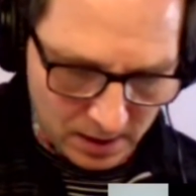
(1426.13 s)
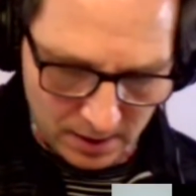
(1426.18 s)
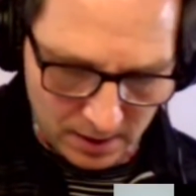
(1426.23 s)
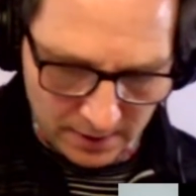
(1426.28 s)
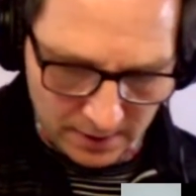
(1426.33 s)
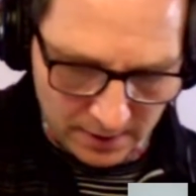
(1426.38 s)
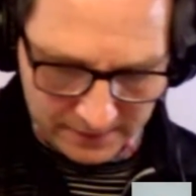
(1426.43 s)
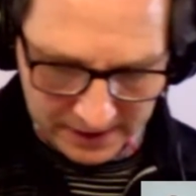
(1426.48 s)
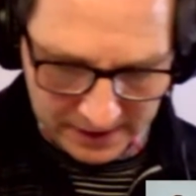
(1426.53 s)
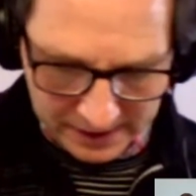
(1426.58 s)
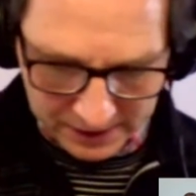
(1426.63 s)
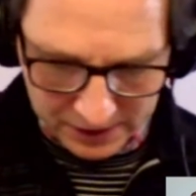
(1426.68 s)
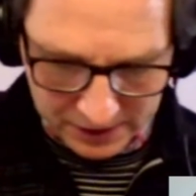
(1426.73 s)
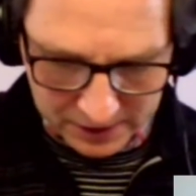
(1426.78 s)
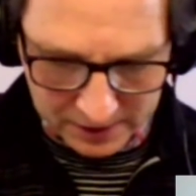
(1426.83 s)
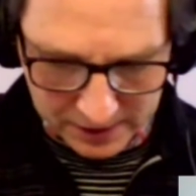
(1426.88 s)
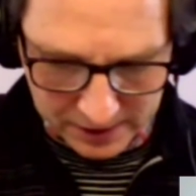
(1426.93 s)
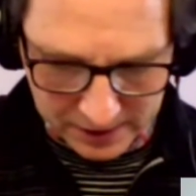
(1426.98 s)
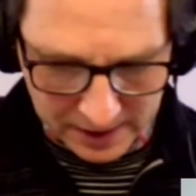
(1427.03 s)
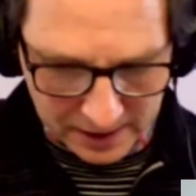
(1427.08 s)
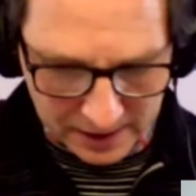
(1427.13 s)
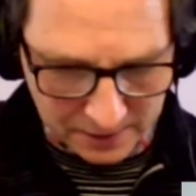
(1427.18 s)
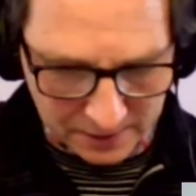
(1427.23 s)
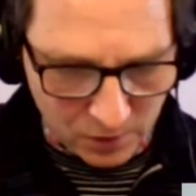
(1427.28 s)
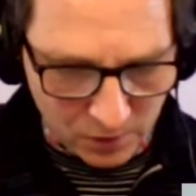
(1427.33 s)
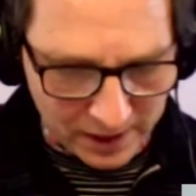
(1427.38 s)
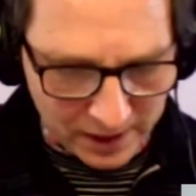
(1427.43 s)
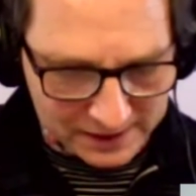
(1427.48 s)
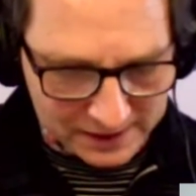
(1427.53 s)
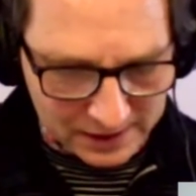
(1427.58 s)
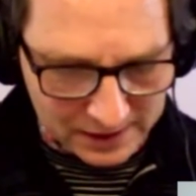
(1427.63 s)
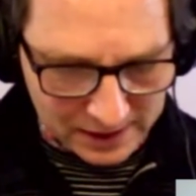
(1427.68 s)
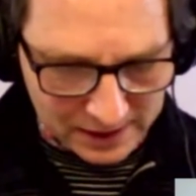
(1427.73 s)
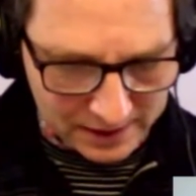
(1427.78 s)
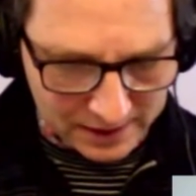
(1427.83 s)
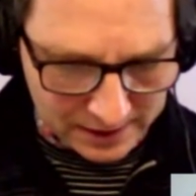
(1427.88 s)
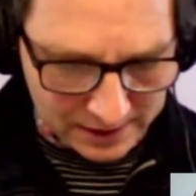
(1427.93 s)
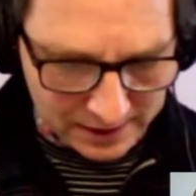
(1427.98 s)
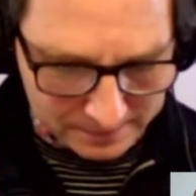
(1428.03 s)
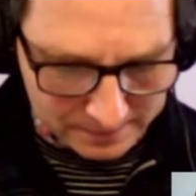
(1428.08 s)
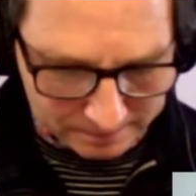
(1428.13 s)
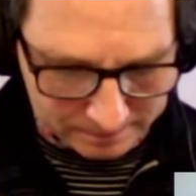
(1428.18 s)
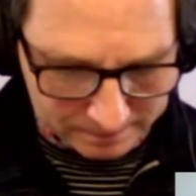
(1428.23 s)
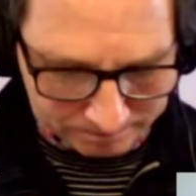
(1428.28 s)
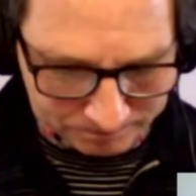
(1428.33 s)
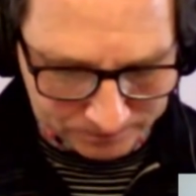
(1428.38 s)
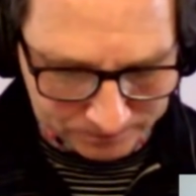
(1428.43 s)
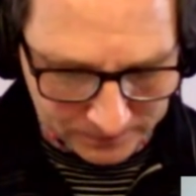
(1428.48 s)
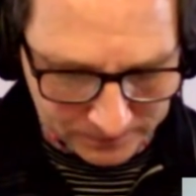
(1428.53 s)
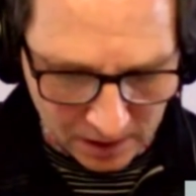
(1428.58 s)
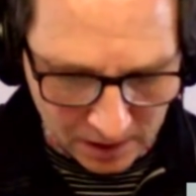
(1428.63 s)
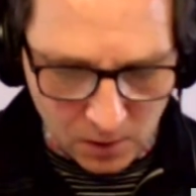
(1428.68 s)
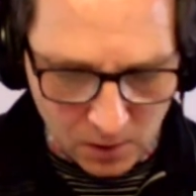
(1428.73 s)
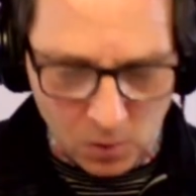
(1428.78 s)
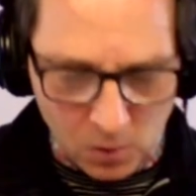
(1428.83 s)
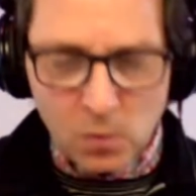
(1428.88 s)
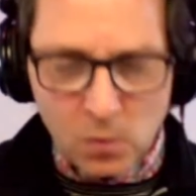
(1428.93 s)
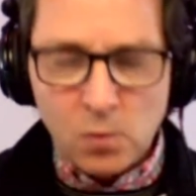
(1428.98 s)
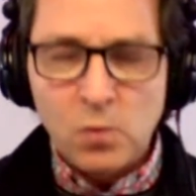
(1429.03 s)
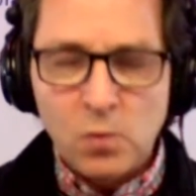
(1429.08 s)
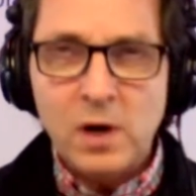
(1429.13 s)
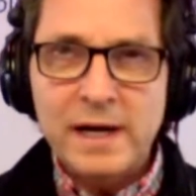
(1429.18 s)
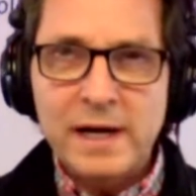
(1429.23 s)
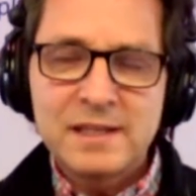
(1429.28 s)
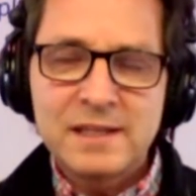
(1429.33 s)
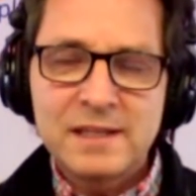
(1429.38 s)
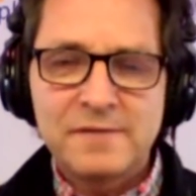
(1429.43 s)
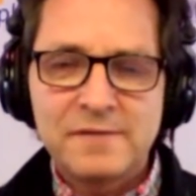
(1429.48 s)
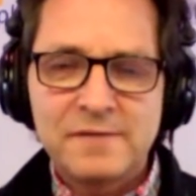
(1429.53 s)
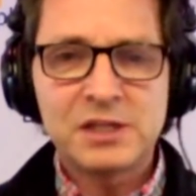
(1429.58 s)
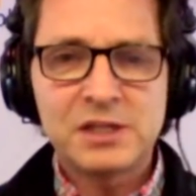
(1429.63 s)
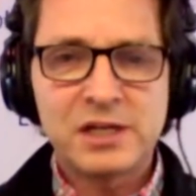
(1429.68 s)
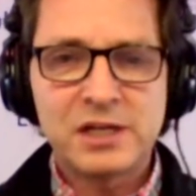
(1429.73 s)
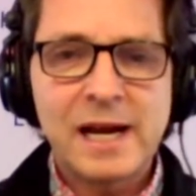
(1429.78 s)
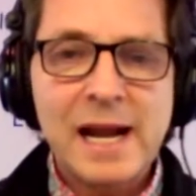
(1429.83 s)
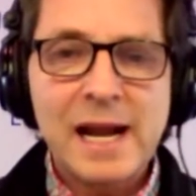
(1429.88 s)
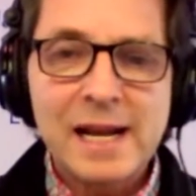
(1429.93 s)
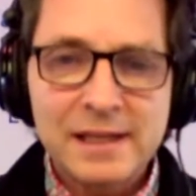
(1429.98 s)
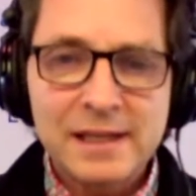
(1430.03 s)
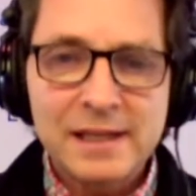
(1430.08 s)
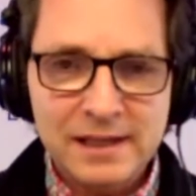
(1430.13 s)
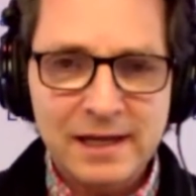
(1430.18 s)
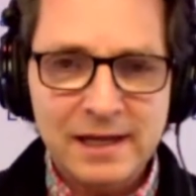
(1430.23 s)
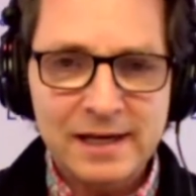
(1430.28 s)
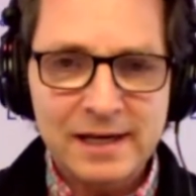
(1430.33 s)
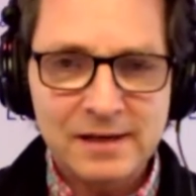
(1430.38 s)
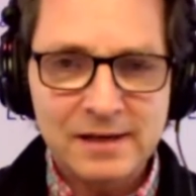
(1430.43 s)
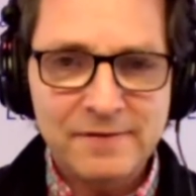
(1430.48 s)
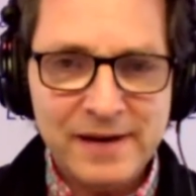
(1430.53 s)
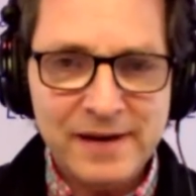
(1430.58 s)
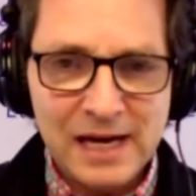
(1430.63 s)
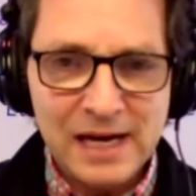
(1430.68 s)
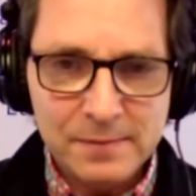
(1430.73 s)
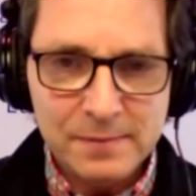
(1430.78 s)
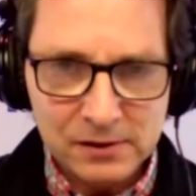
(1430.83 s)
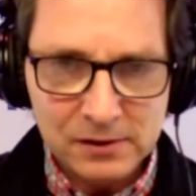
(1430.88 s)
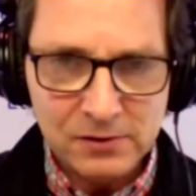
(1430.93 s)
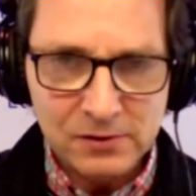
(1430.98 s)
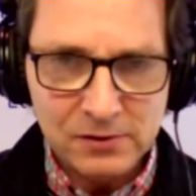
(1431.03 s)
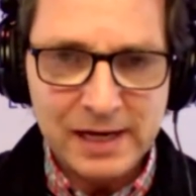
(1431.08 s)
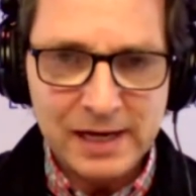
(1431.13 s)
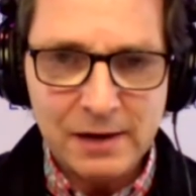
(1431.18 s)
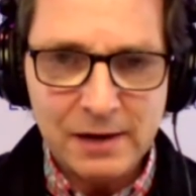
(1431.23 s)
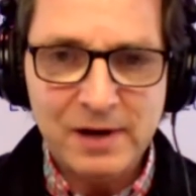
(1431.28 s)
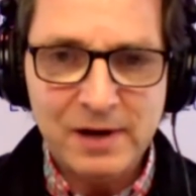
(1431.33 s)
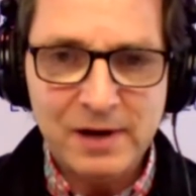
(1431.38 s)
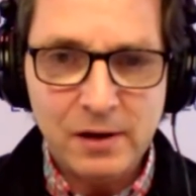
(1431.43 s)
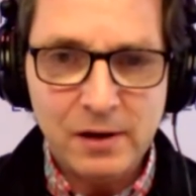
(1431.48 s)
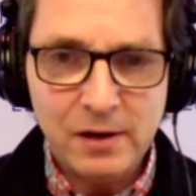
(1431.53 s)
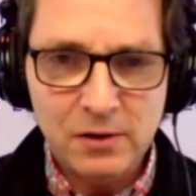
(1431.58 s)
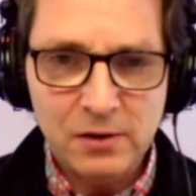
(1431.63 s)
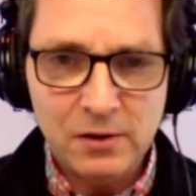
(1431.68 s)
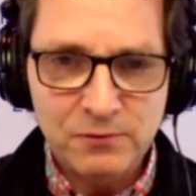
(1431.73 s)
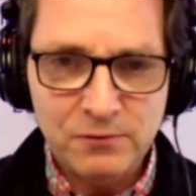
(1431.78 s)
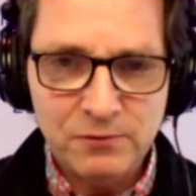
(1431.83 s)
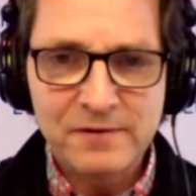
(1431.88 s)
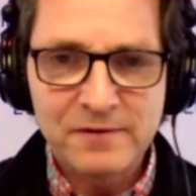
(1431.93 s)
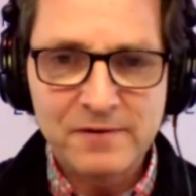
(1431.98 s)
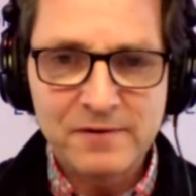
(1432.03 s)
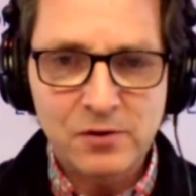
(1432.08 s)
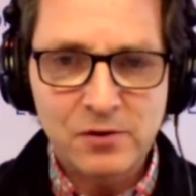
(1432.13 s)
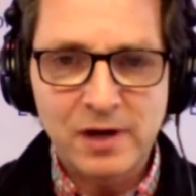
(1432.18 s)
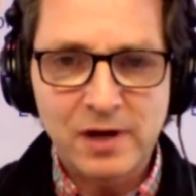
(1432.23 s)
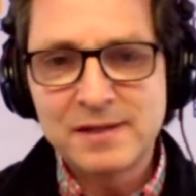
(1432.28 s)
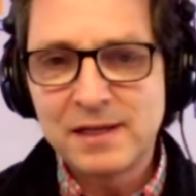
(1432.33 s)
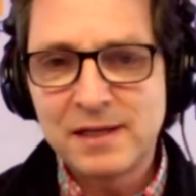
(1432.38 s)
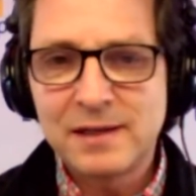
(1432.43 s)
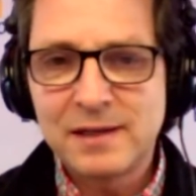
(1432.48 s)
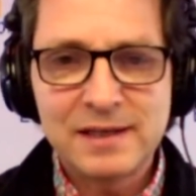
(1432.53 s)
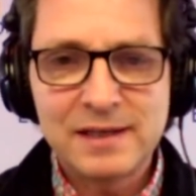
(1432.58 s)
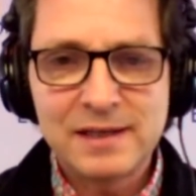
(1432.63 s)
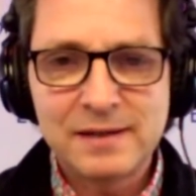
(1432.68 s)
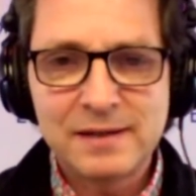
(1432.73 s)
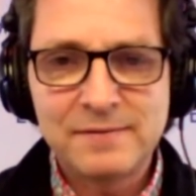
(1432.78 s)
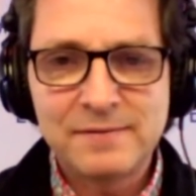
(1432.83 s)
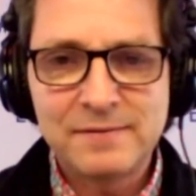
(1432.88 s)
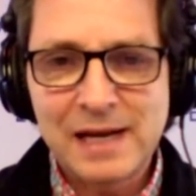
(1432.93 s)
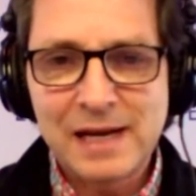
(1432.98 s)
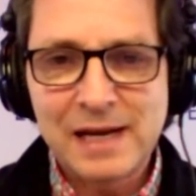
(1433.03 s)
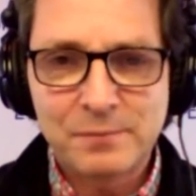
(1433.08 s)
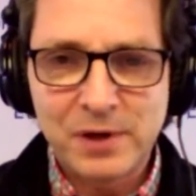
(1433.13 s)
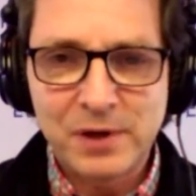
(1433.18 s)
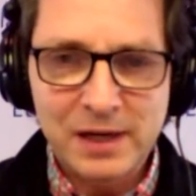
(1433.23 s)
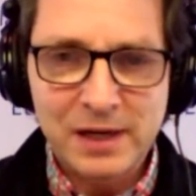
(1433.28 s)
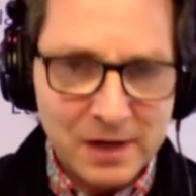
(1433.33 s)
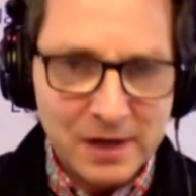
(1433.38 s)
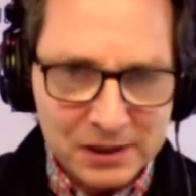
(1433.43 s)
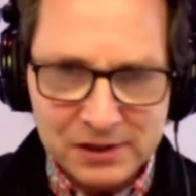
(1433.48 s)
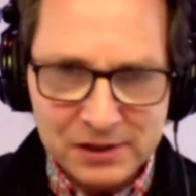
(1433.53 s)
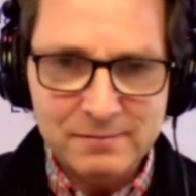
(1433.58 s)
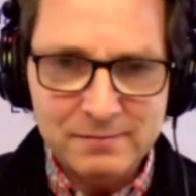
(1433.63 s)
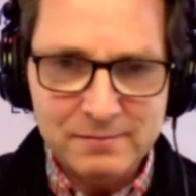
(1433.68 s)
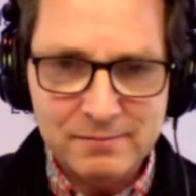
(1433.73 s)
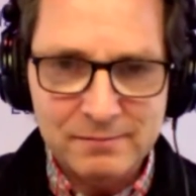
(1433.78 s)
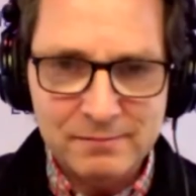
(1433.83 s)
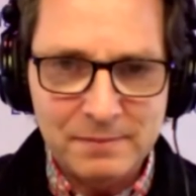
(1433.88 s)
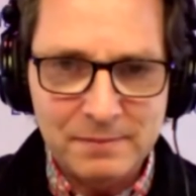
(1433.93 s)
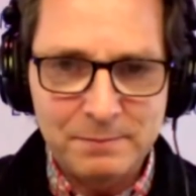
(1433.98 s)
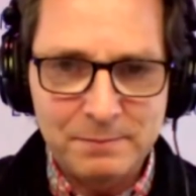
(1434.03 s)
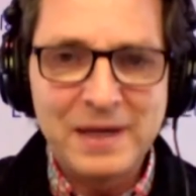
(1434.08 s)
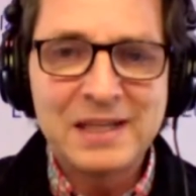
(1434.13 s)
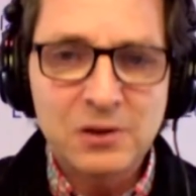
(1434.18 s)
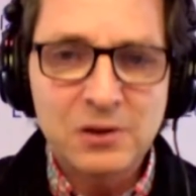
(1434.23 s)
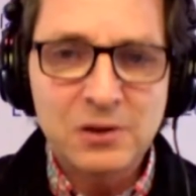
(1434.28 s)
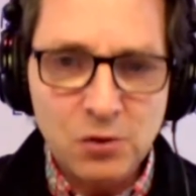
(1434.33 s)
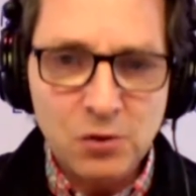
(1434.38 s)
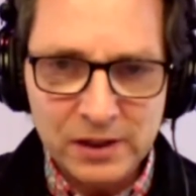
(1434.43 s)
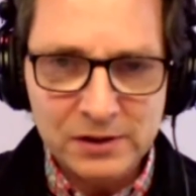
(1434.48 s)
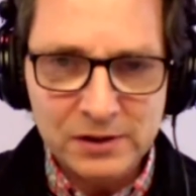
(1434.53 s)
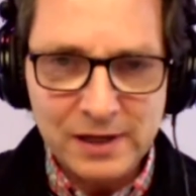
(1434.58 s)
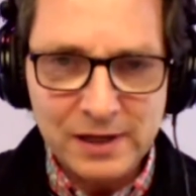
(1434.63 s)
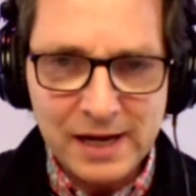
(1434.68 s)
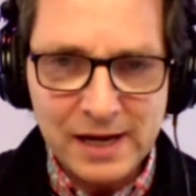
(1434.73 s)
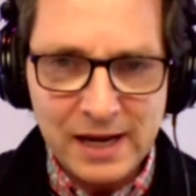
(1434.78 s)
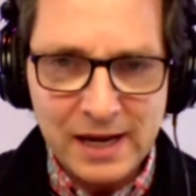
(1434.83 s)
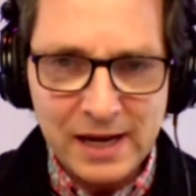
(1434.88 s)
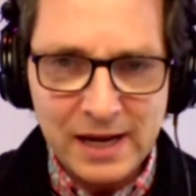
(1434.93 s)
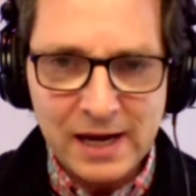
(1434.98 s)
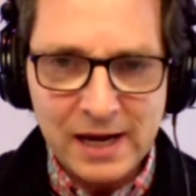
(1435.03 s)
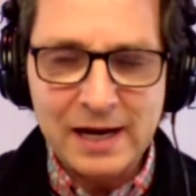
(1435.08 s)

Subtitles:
Very good. What is the functionality that is available today on Ravencoin? Is it like pretty much Bitcoin today and